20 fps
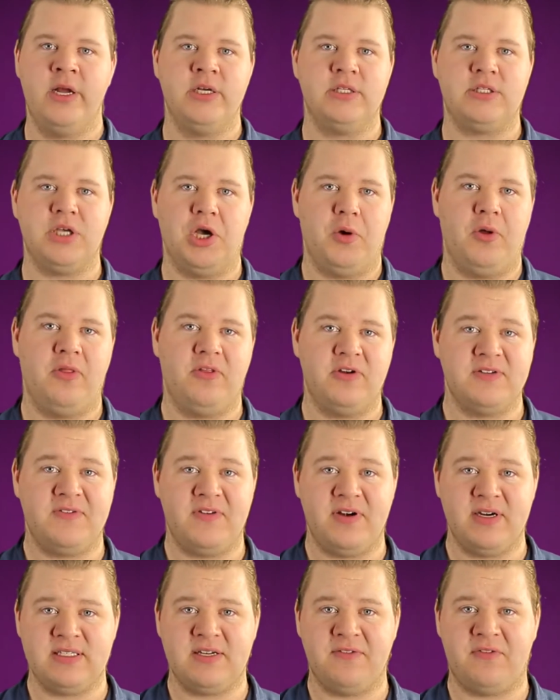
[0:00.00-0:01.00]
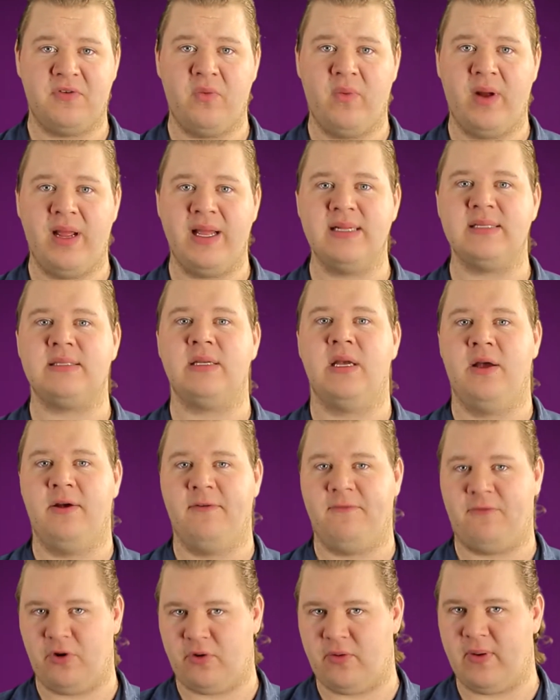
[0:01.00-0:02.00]
So there's various different ways
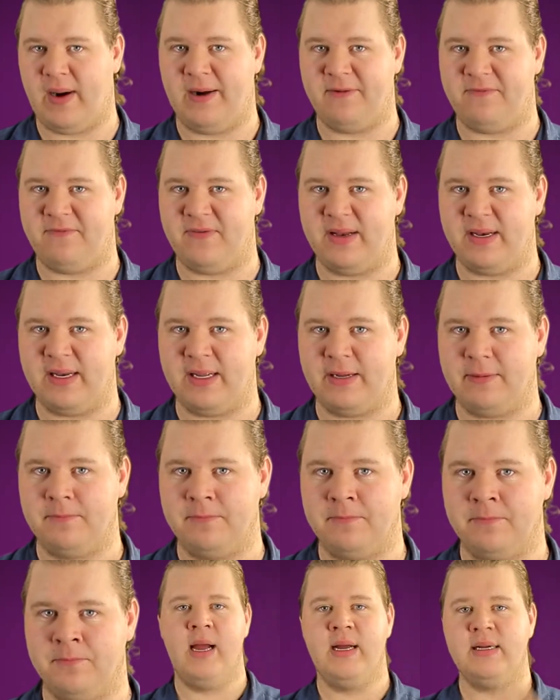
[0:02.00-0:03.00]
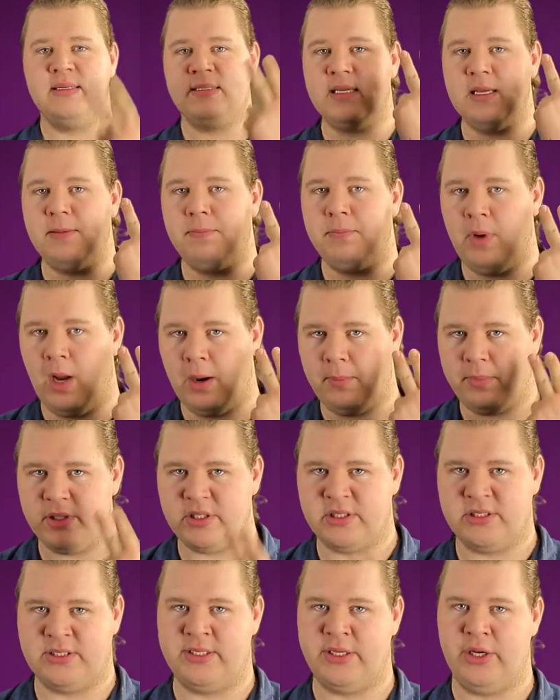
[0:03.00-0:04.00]
for crowdfunding. Tip number
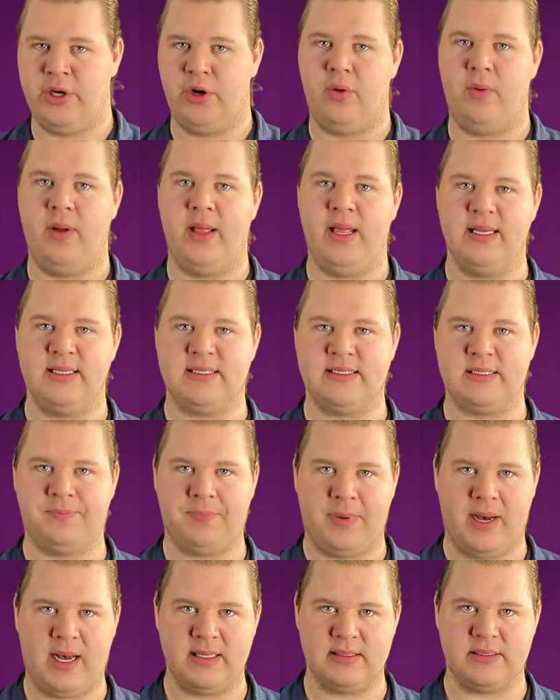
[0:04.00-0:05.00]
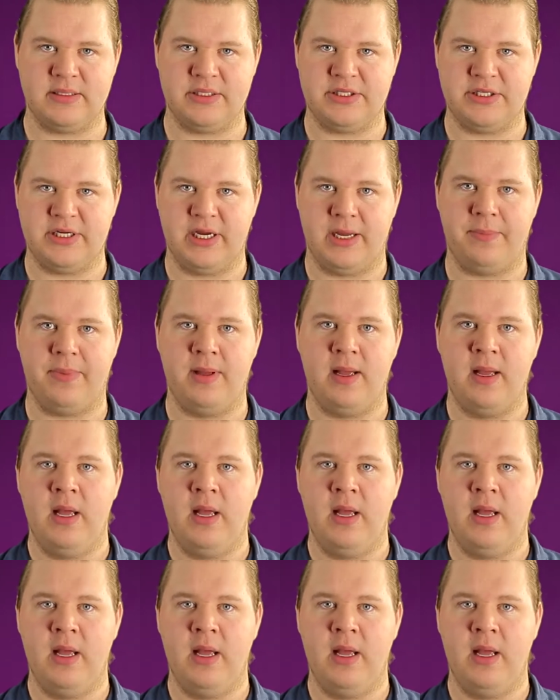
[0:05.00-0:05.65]
2 is sponsorship.